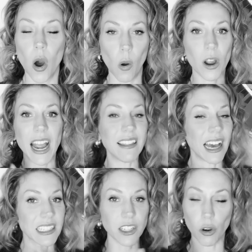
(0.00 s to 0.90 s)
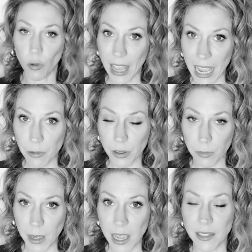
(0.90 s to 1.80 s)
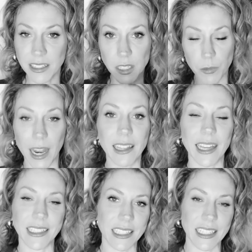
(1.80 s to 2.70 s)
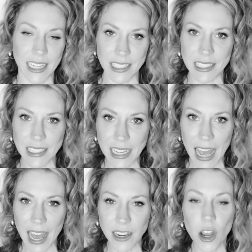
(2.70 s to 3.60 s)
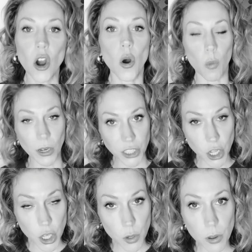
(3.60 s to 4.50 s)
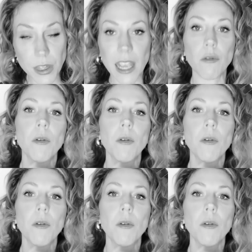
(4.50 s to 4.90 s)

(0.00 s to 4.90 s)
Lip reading: or hey, that's not okay with me, this is what I'd like to see instead, what do you think?